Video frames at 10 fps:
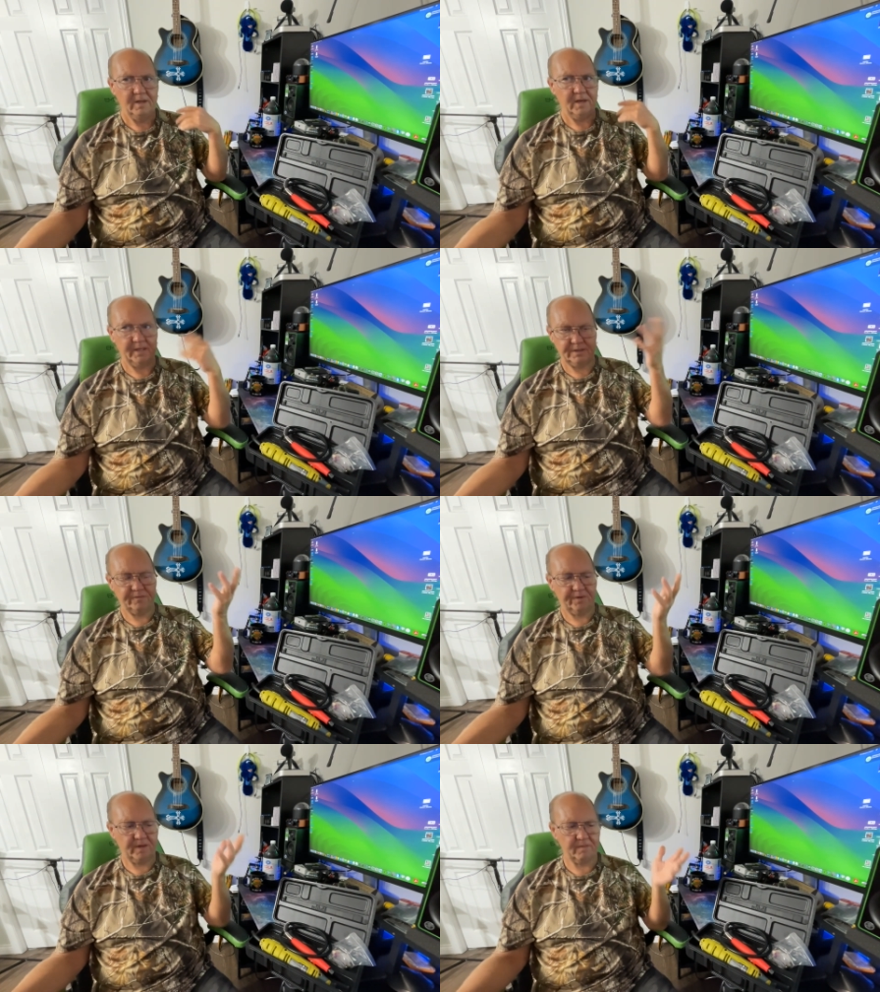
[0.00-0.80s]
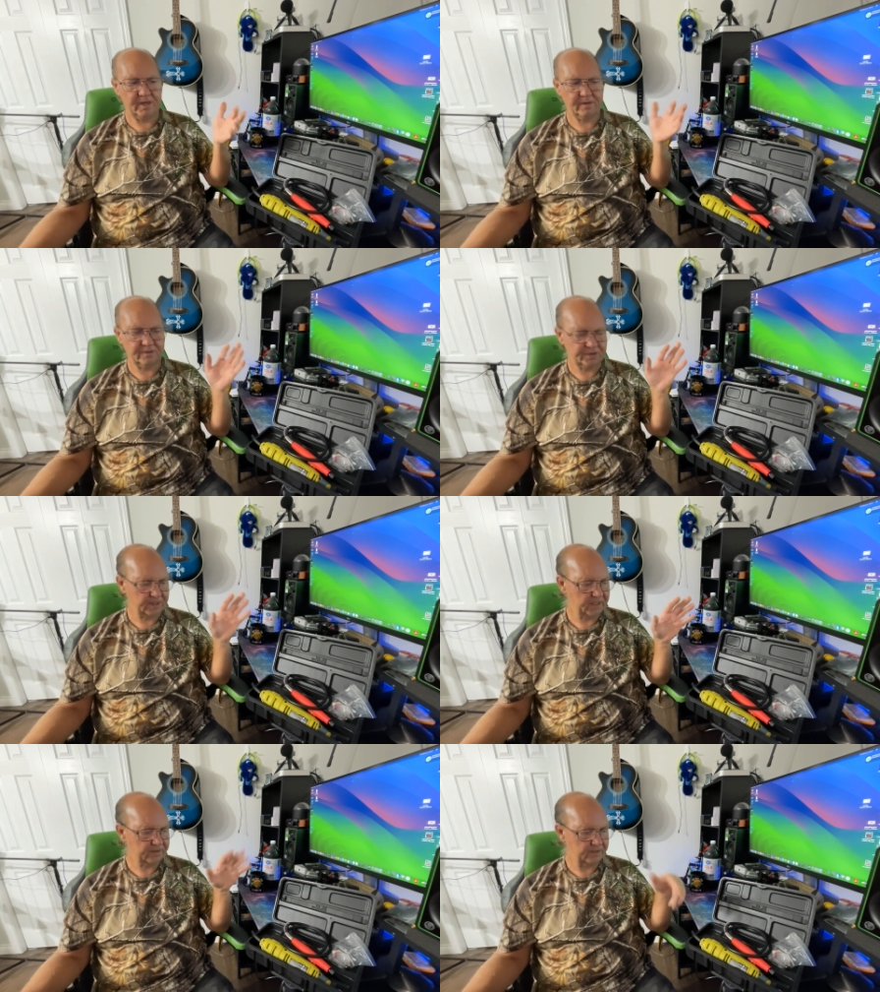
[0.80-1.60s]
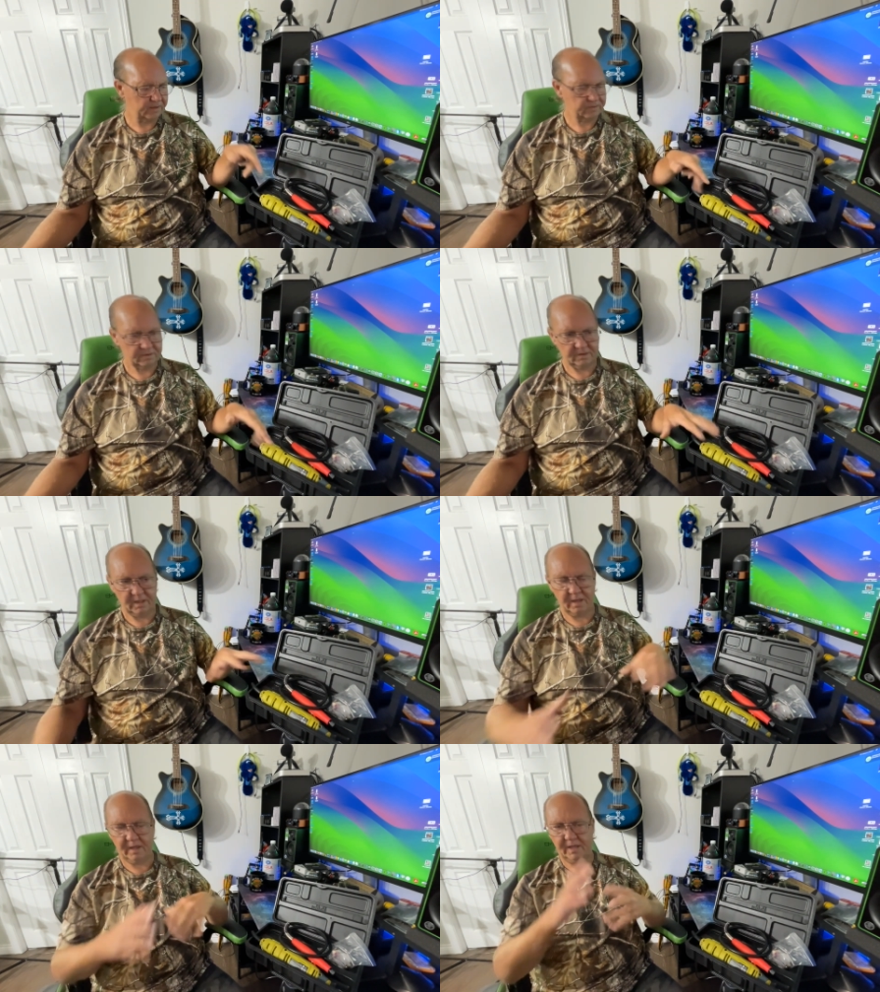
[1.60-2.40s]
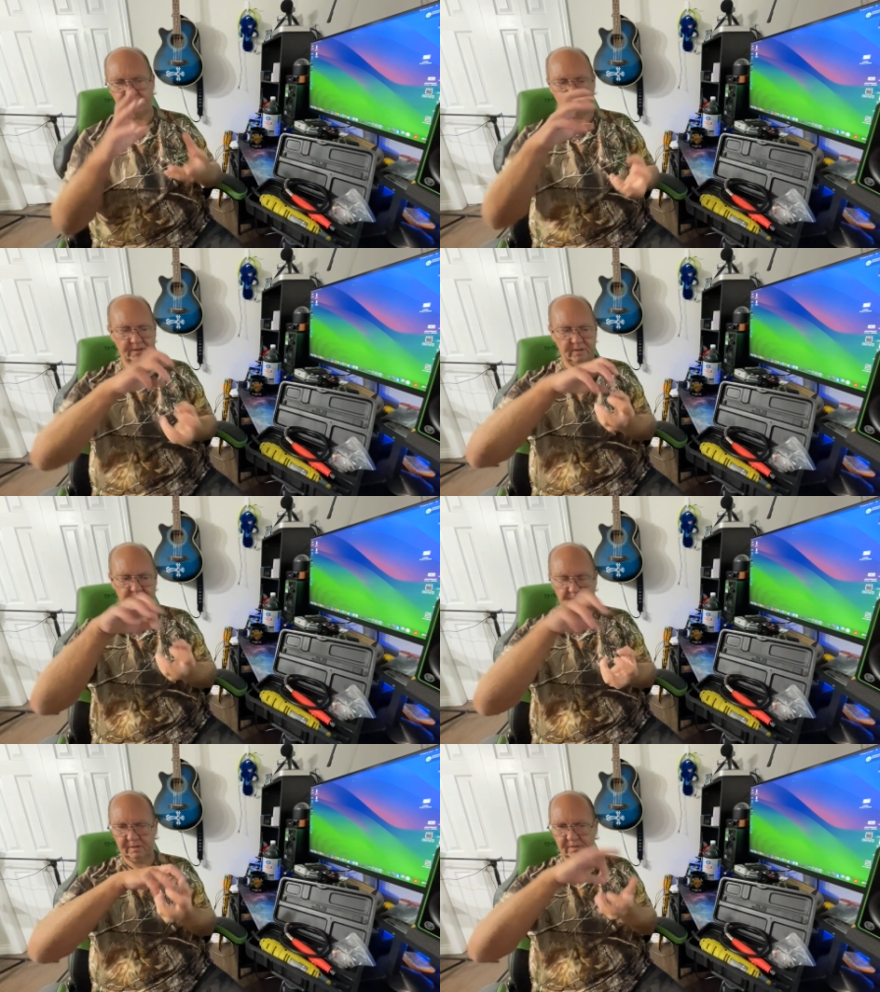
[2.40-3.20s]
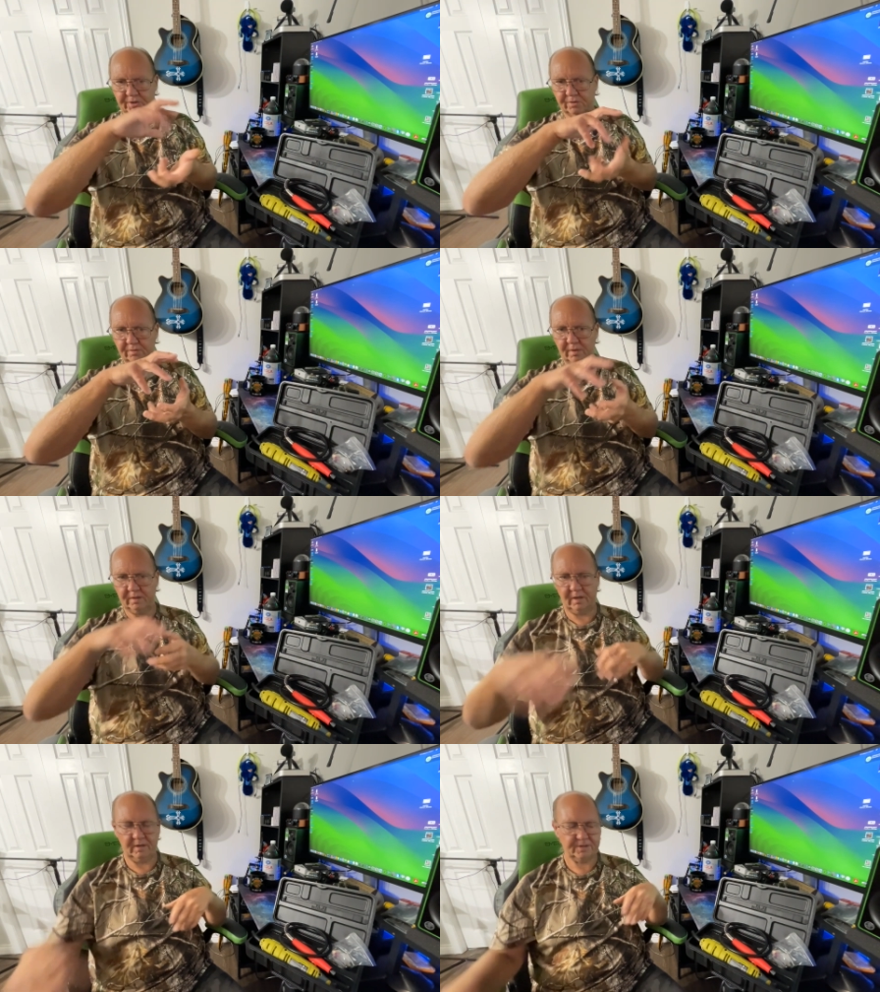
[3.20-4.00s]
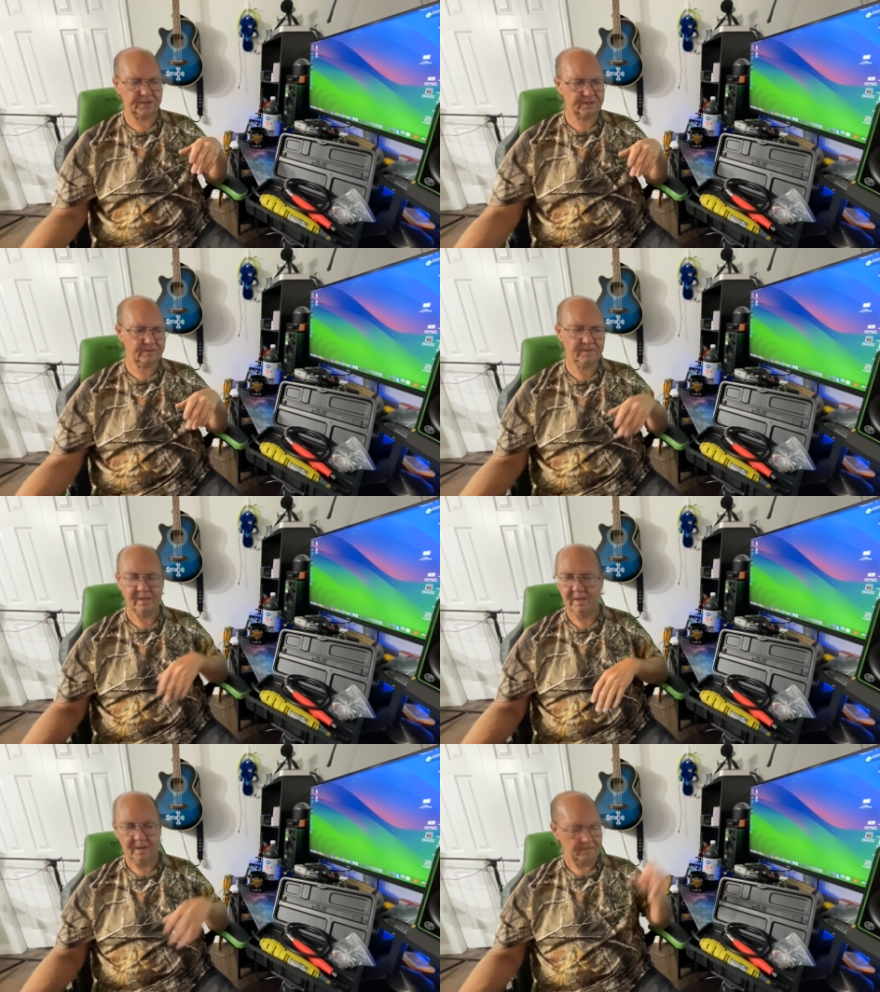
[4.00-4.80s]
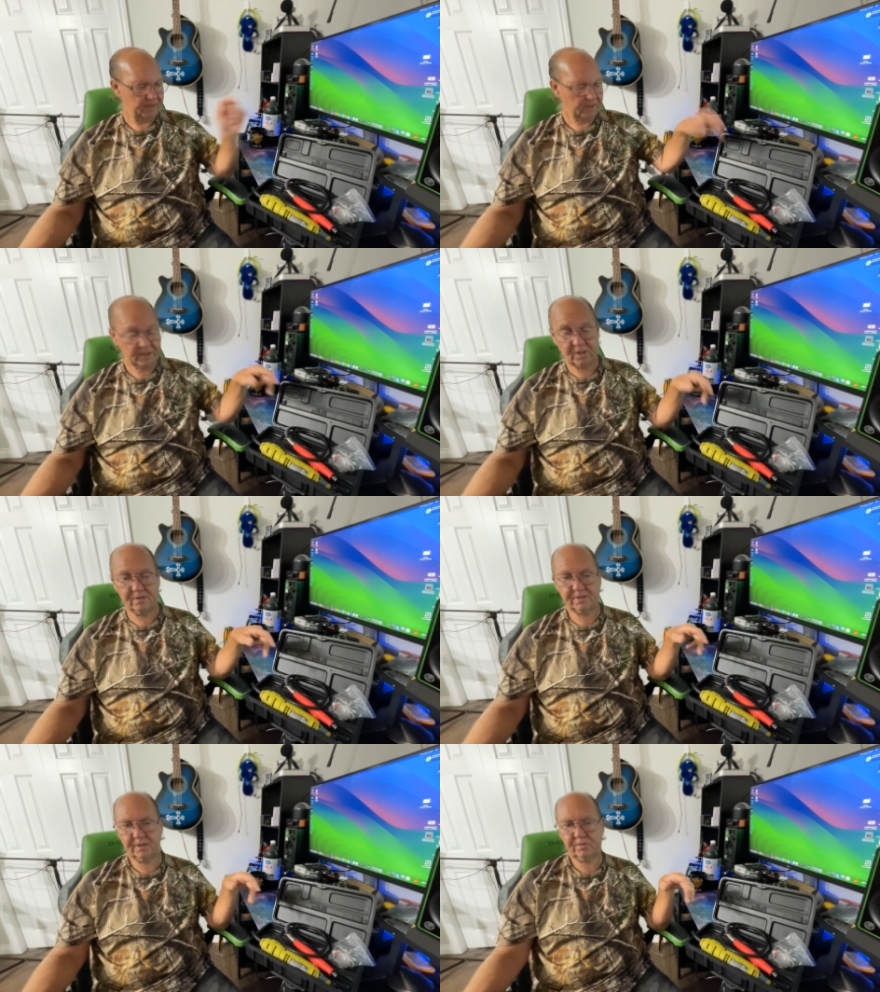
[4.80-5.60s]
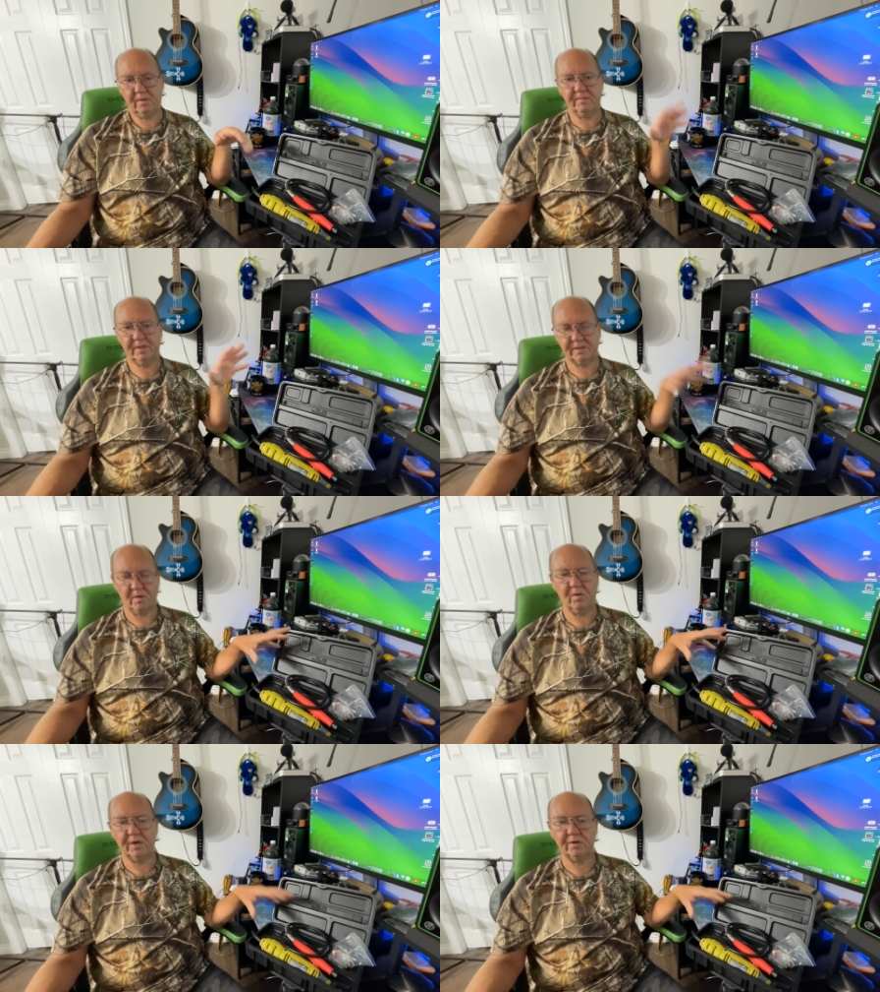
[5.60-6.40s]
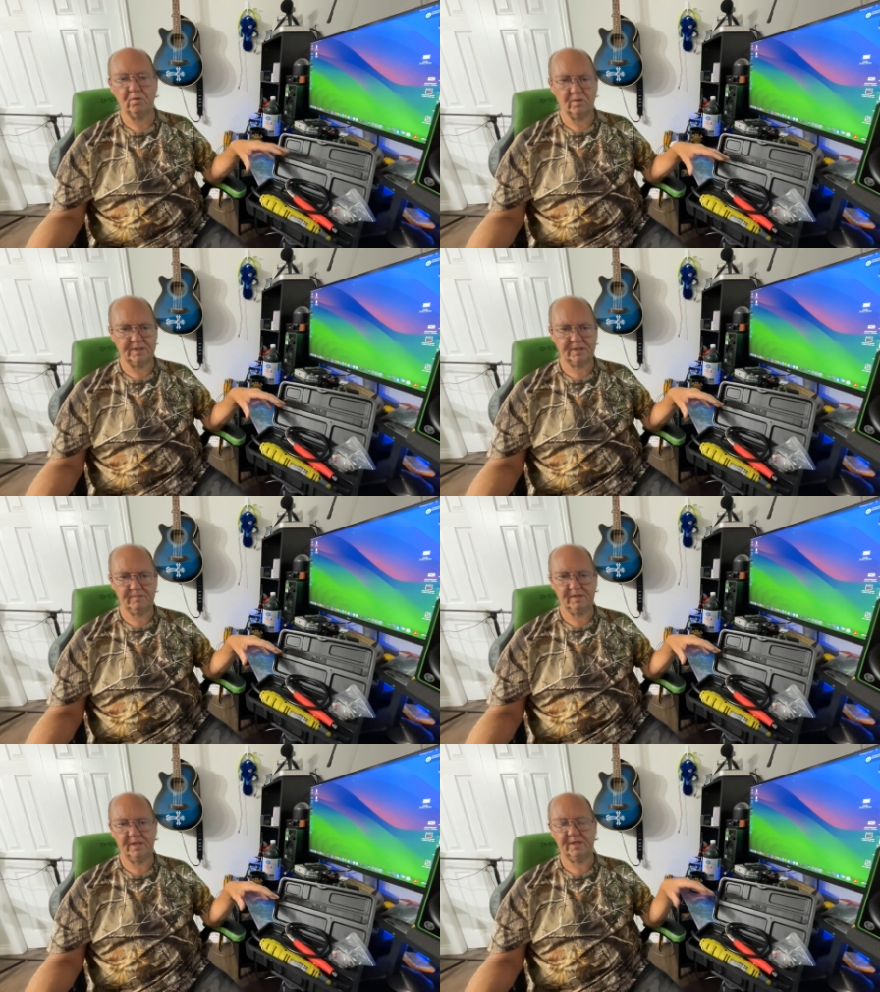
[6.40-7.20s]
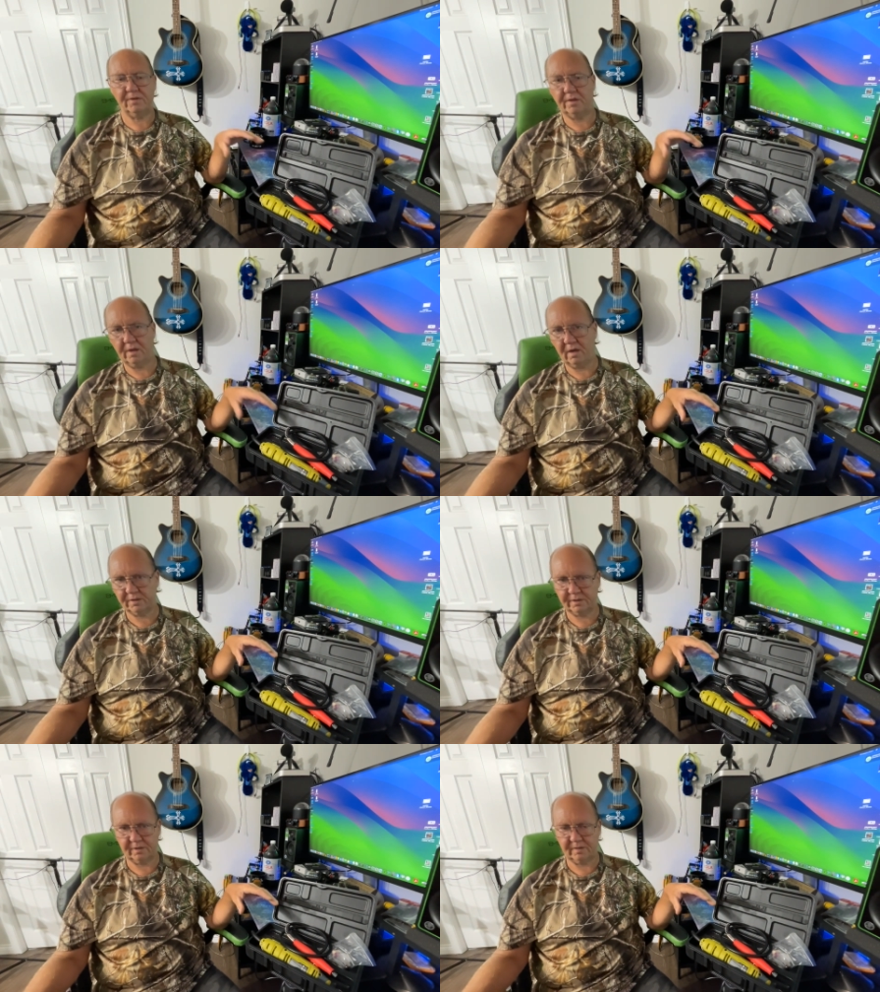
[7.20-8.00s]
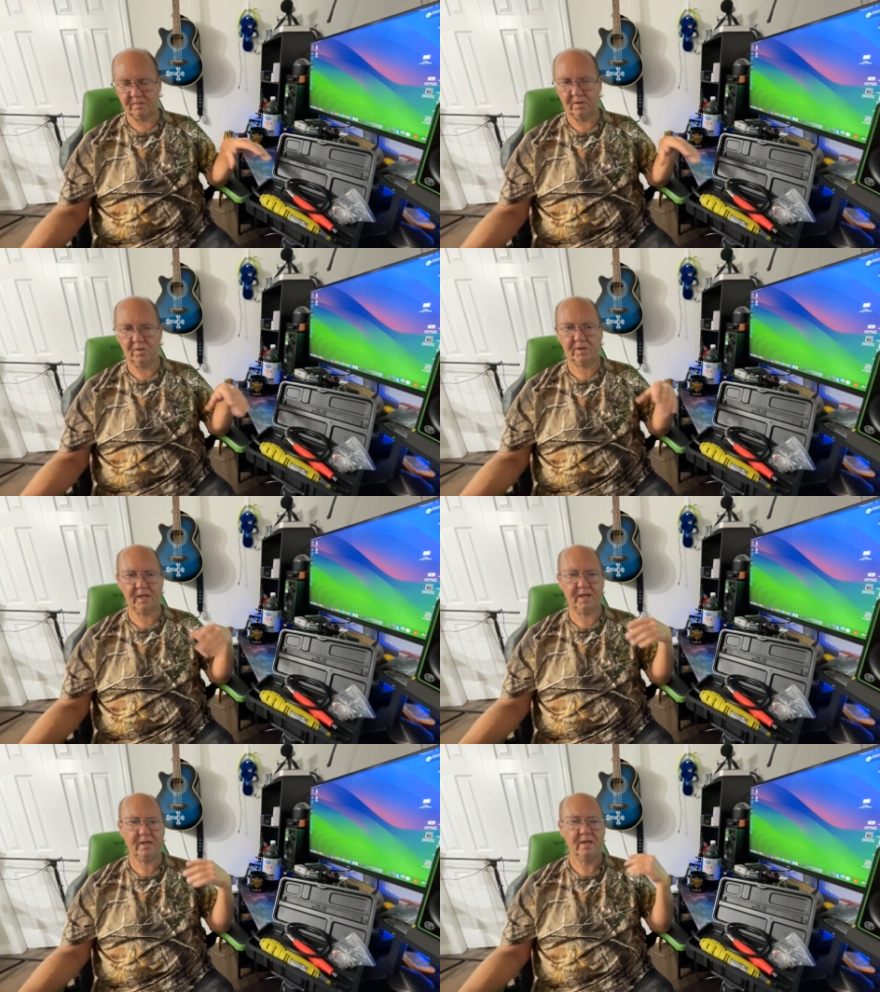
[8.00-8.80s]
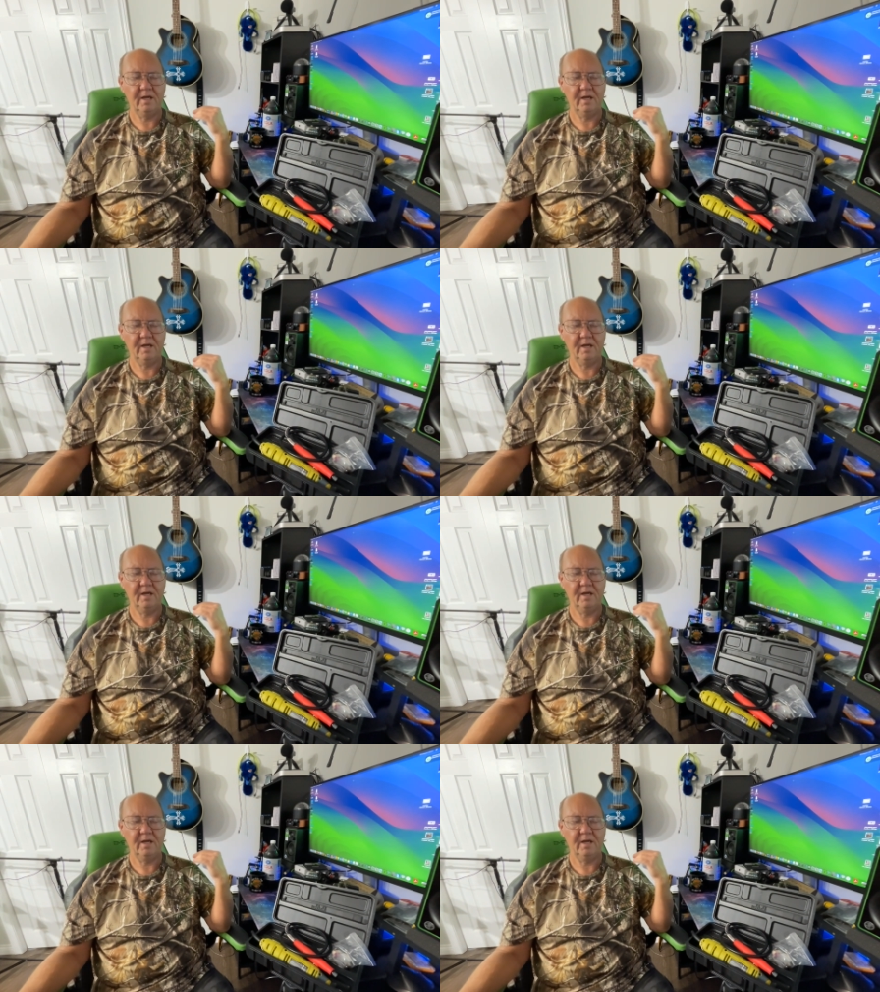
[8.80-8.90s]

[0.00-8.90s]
I did find my other snake that has the screw-on collar system, but I'm going to use this one because I want to know what it's going to be like in the long term, okay?